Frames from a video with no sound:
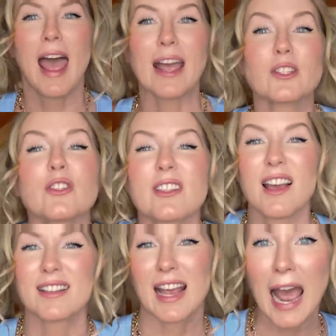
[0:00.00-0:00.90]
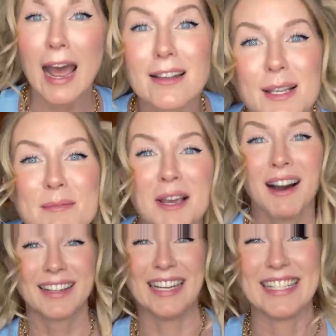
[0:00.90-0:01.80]
exercise as I'm
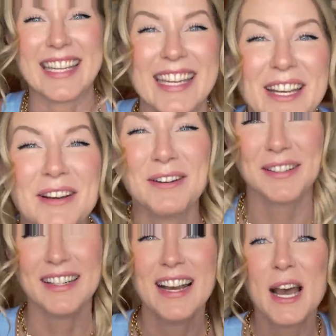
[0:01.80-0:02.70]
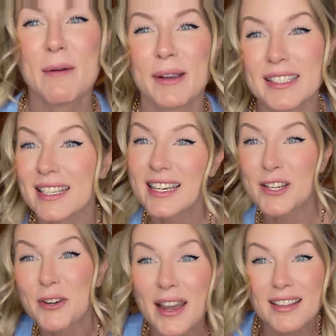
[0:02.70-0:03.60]
talking to you because I need to
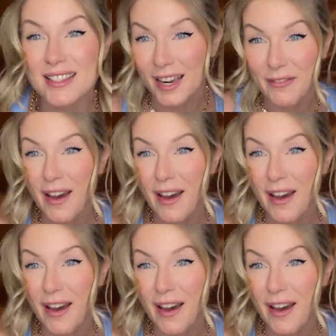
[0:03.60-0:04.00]
try this stuff